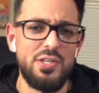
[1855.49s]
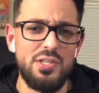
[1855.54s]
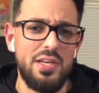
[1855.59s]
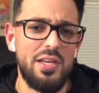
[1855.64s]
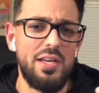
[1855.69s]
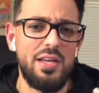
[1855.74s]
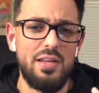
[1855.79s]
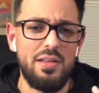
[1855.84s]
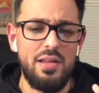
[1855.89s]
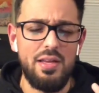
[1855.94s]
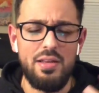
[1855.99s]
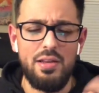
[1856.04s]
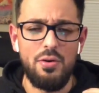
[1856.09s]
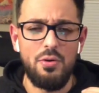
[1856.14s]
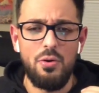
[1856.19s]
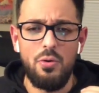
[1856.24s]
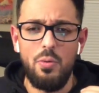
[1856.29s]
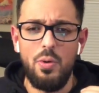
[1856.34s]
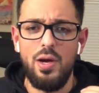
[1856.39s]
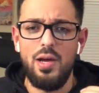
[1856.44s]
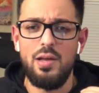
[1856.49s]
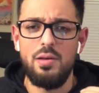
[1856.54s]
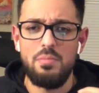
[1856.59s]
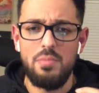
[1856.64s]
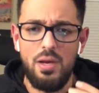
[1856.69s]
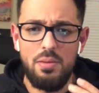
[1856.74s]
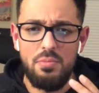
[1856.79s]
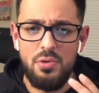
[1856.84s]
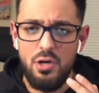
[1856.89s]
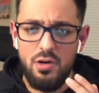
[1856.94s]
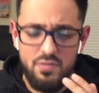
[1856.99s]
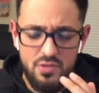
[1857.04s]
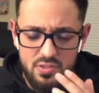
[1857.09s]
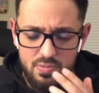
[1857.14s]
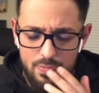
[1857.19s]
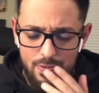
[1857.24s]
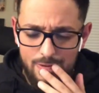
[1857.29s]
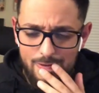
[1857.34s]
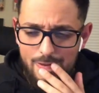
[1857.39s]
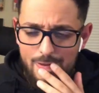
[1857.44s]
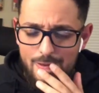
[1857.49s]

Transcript: I don't know why I'm nervous, but